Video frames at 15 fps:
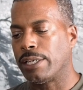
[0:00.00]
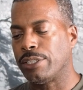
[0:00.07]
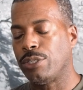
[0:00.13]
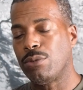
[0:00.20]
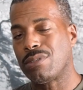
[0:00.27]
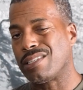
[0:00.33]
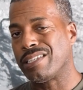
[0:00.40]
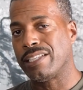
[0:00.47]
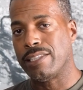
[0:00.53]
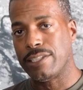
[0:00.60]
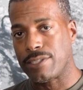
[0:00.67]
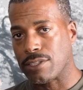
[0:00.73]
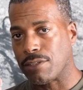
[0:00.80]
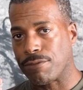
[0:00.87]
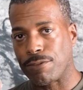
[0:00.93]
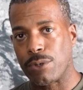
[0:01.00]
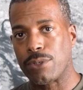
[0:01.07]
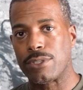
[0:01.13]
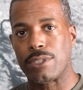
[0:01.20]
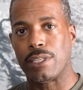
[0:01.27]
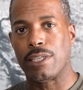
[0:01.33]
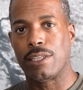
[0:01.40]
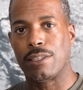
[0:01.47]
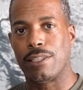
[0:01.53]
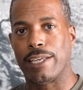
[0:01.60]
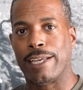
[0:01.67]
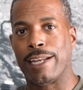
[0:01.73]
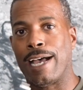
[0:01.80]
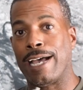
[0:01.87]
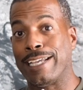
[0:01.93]
usually this is the first thing
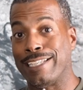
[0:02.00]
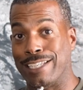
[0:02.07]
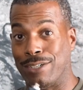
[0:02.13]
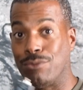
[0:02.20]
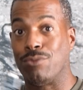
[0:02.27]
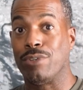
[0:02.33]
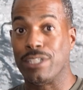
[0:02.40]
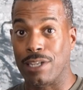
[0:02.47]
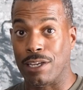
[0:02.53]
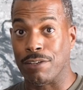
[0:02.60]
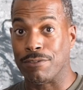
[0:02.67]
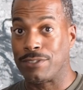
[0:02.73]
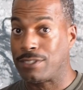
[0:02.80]
that I get rid of.